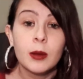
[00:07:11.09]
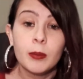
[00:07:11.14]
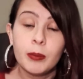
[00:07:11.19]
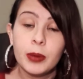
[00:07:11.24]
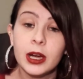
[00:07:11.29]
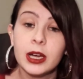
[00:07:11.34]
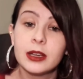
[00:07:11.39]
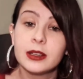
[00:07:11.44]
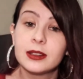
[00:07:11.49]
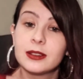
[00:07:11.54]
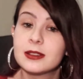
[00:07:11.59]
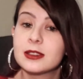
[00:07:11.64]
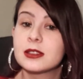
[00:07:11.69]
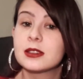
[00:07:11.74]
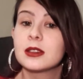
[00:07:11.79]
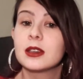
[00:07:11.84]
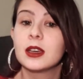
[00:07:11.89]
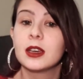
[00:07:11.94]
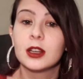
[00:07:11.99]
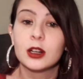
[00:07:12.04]

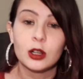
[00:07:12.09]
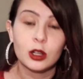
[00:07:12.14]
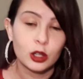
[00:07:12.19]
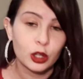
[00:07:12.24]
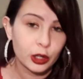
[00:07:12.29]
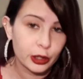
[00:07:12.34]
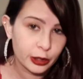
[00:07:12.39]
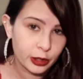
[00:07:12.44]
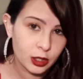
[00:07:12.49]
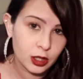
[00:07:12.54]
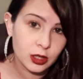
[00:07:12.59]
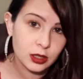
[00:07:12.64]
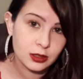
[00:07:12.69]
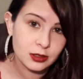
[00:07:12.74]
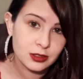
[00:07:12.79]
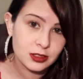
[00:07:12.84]
but it'll look good.